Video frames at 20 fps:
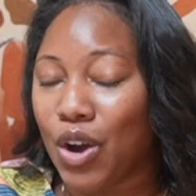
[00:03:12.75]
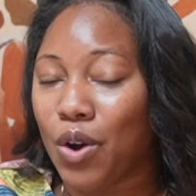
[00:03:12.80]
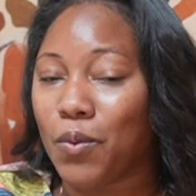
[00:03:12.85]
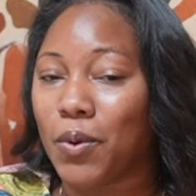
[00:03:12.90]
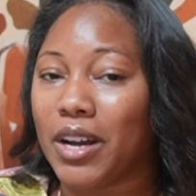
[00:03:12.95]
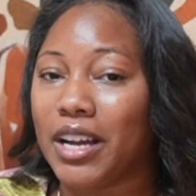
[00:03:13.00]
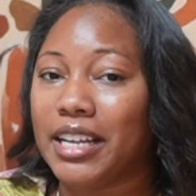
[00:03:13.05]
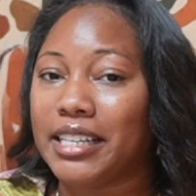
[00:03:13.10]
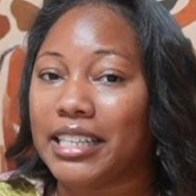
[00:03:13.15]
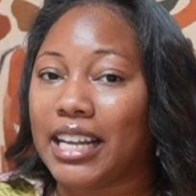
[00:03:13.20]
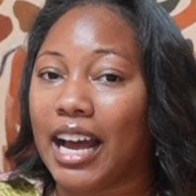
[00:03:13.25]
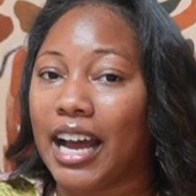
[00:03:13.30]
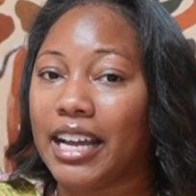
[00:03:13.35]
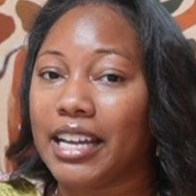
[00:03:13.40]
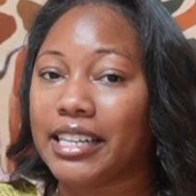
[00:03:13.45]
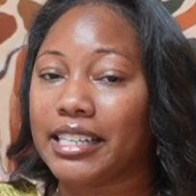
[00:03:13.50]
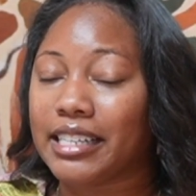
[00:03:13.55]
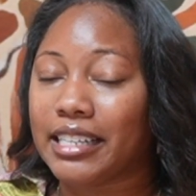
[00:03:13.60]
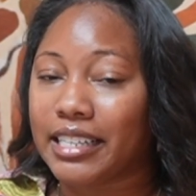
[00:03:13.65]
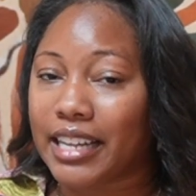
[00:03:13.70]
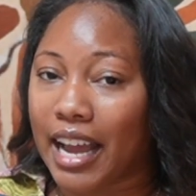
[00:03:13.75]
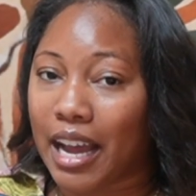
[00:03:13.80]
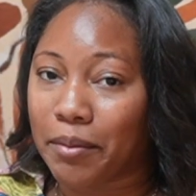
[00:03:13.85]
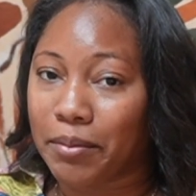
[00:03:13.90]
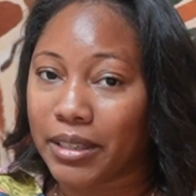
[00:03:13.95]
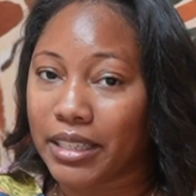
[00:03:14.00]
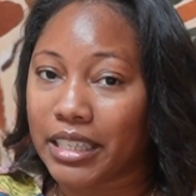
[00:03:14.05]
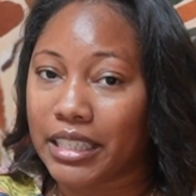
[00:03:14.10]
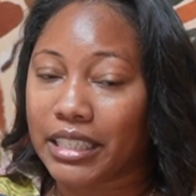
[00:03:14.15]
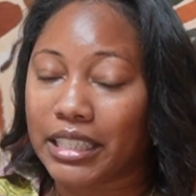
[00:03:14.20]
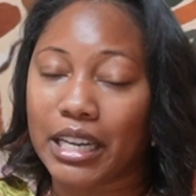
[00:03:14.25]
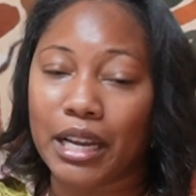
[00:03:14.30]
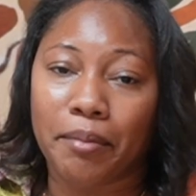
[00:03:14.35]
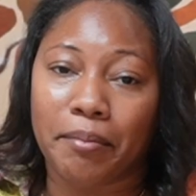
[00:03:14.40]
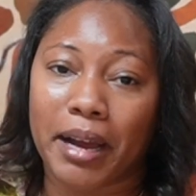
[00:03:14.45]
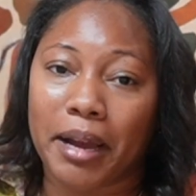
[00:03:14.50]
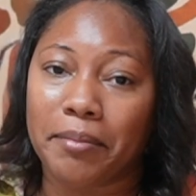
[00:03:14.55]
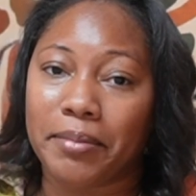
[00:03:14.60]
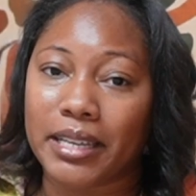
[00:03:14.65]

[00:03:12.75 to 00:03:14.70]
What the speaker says: was I established my